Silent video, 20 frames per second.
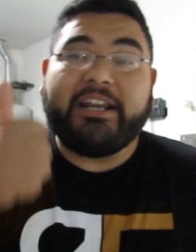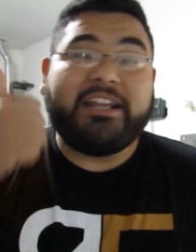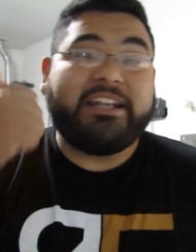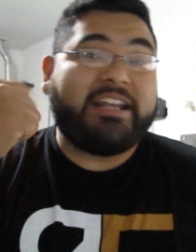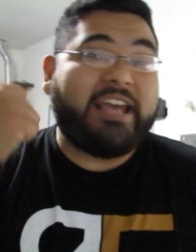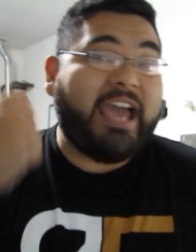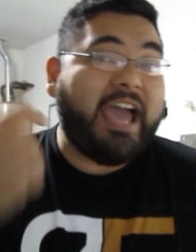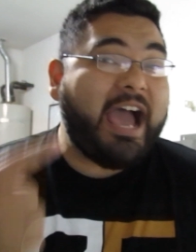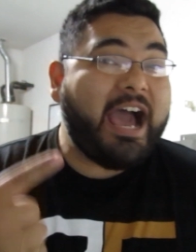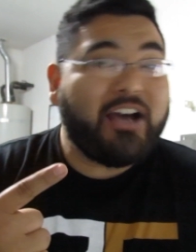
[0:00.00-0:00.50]
and
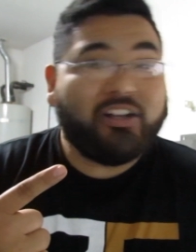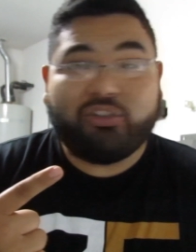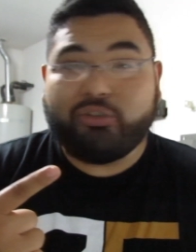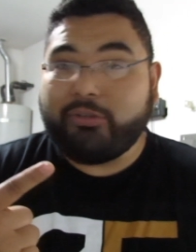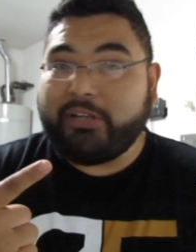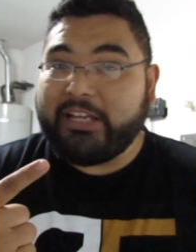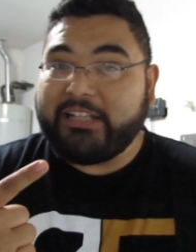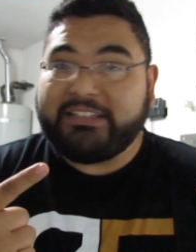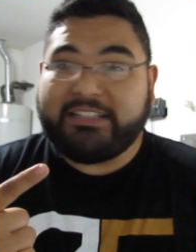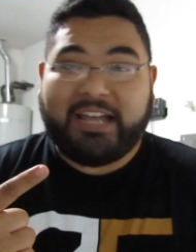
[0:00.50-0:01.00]
how
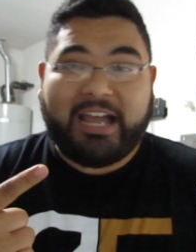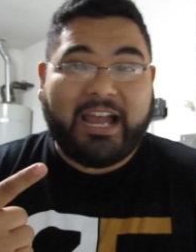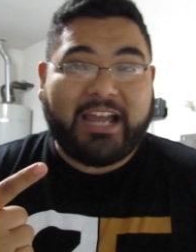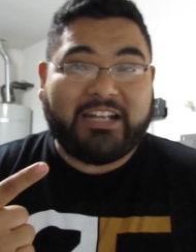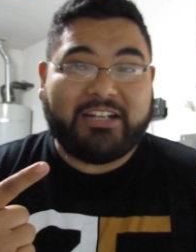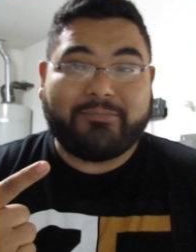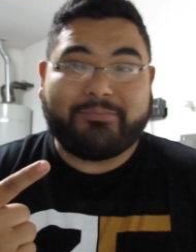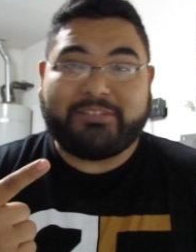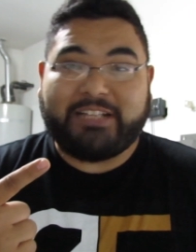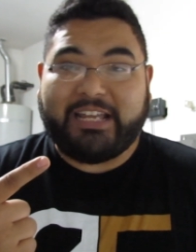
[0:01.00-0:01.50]
to get the
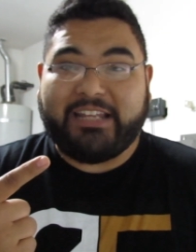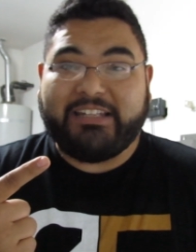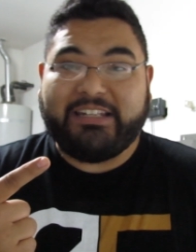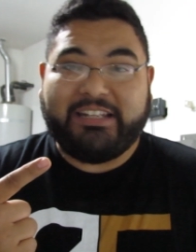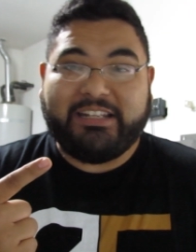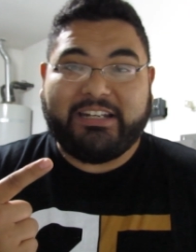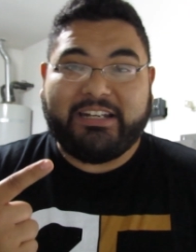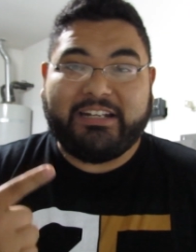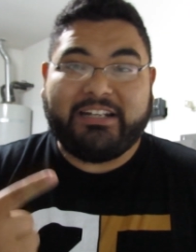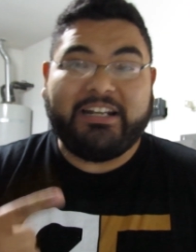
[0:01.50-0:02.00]
items I
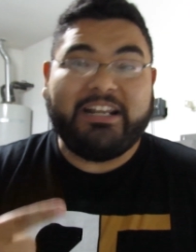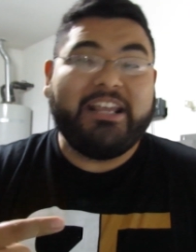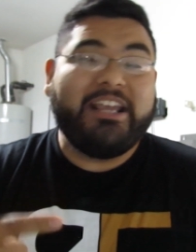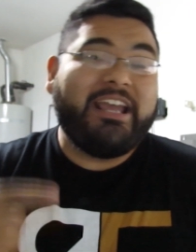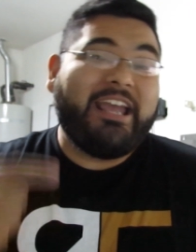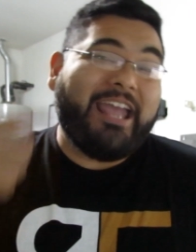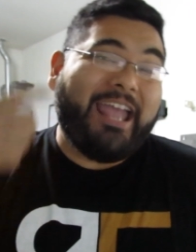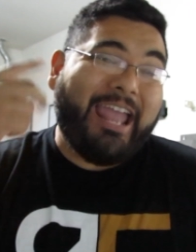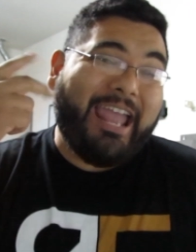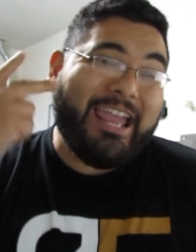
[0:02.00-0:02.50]
needed
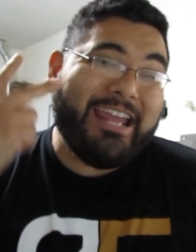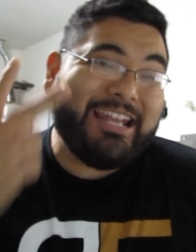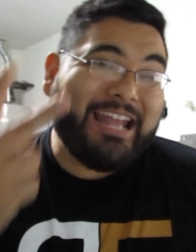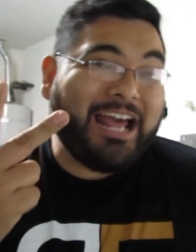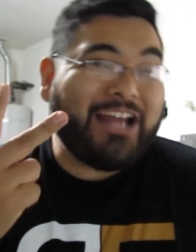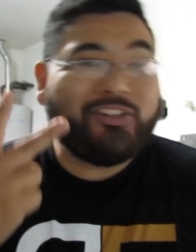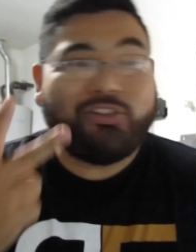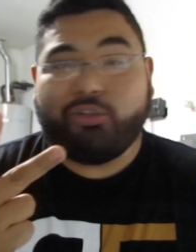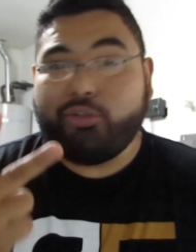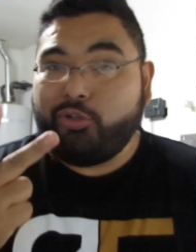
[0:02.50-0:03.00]
and
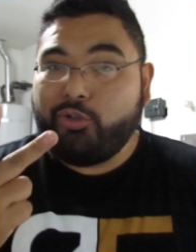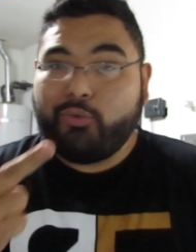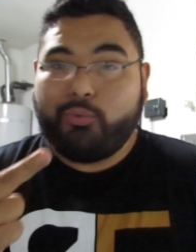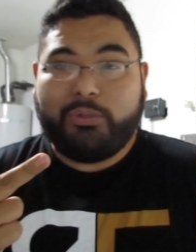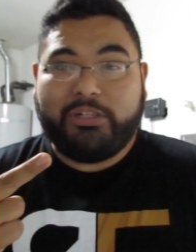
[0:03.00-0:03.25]
how to do